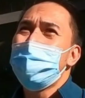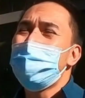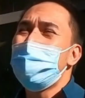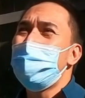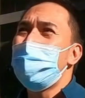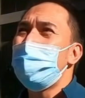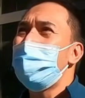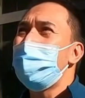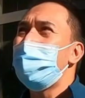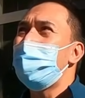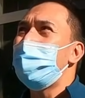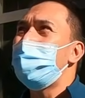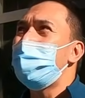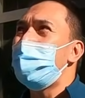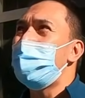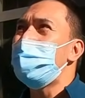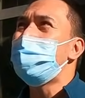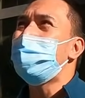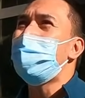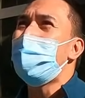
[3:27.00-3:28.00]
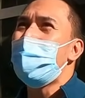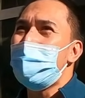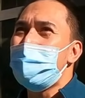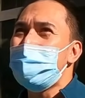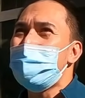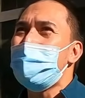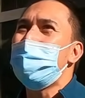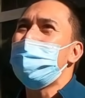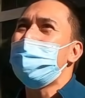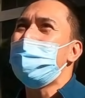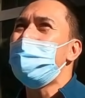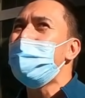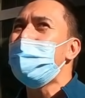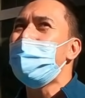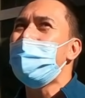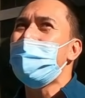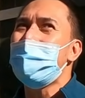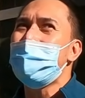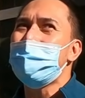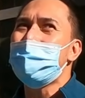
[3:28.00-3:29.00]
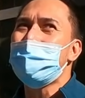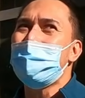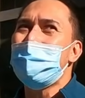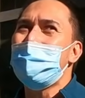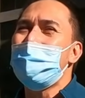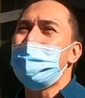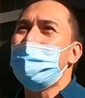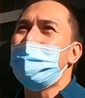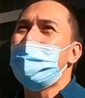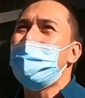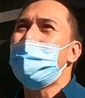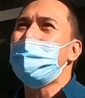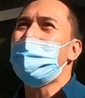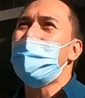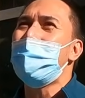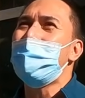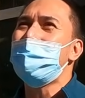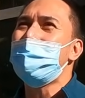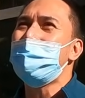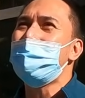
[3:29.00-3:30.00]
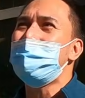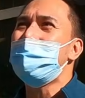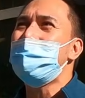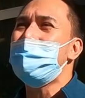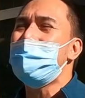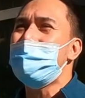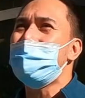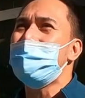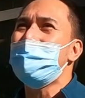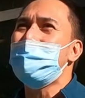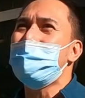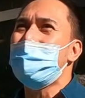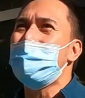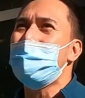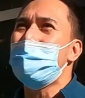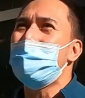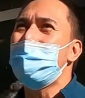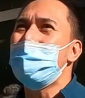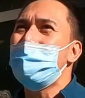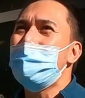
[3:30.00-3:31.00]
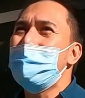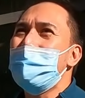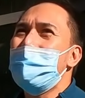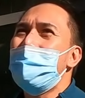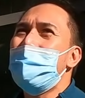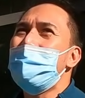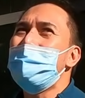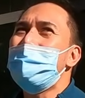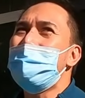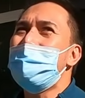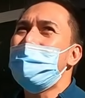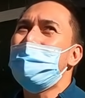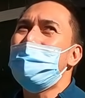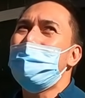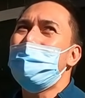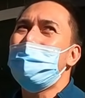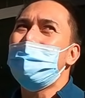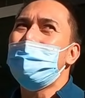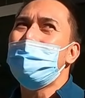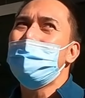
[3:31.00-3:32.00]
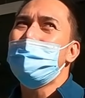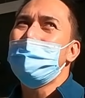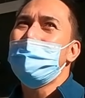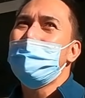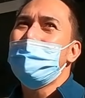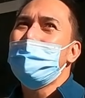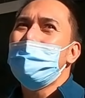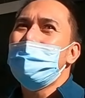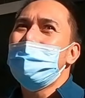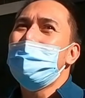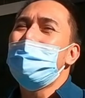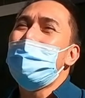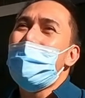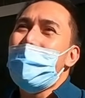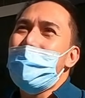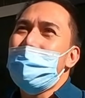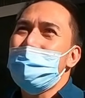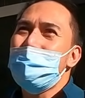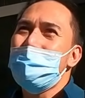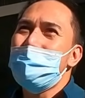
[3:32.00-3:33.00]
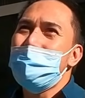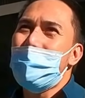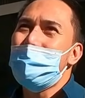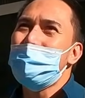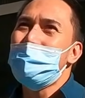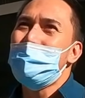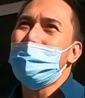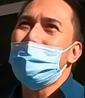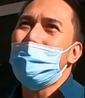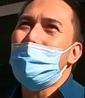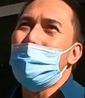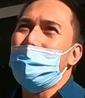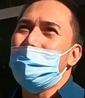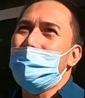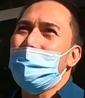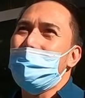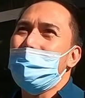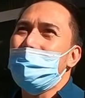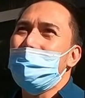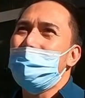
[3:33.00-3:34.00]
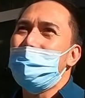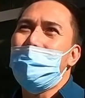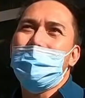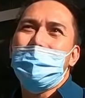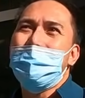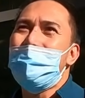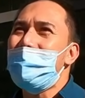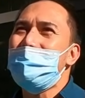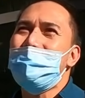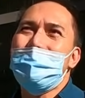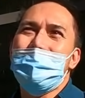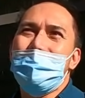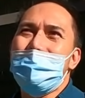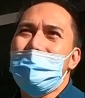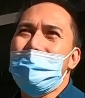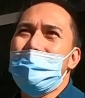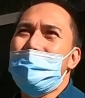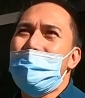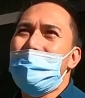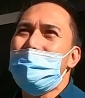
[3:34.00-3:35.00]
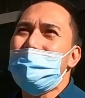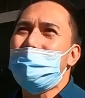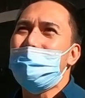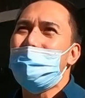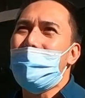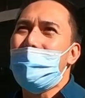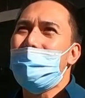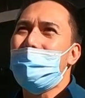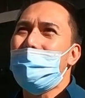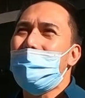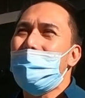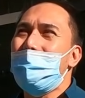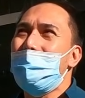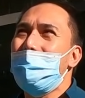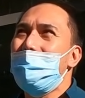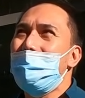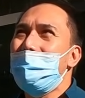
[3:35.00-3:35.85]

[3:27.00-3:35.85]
So as far as I'm thinking, it's going to be like that since, until the virus stops evolving. But that's very